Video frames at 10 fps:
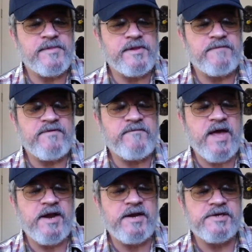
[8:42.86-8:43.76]
If you
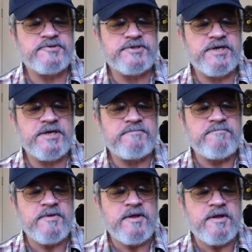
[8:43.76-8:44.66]
found it interesting
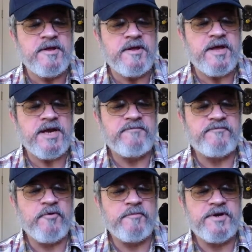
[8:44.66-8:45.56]
and
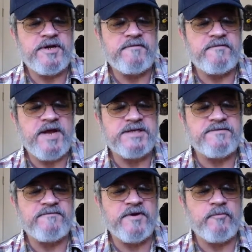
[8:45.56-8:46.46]
informative and had
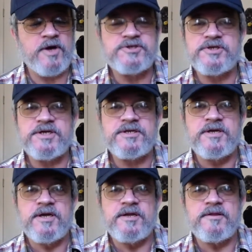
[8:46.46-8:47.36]
some fun watching it,
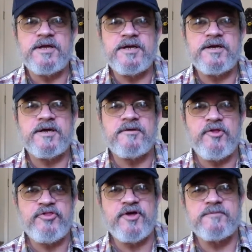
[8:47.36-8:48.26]
then
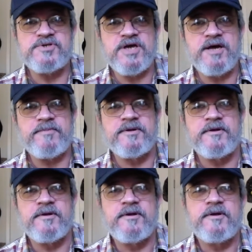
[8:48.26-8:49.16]
thumbs up.
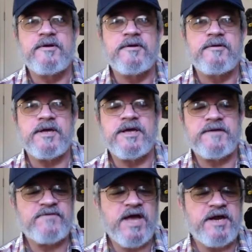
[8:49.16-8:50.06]

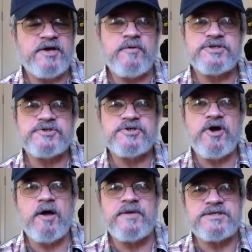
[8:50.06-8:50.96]
If you got any questions or
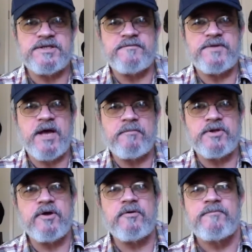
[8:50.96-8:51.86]
comments, leave them down
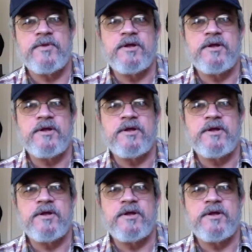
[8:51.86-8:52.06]
below